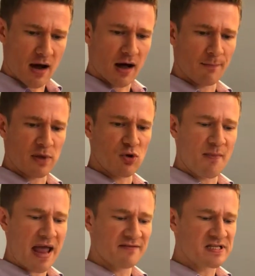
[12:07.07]
Um, you
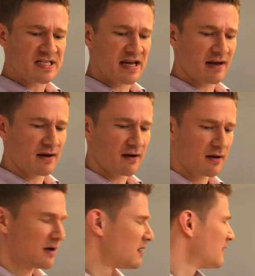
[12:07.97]
may have
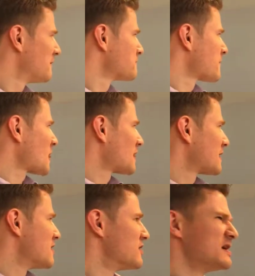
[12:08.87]
seen
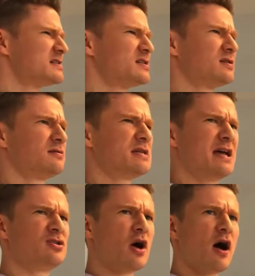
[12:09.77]
this
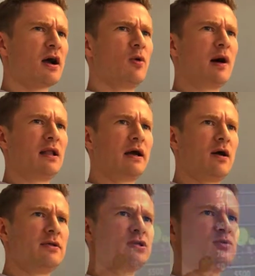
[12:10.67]
TED Talk a while
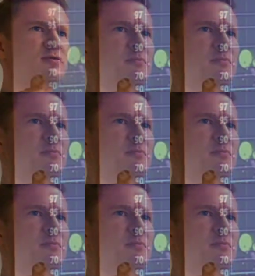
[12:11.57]
ago. This was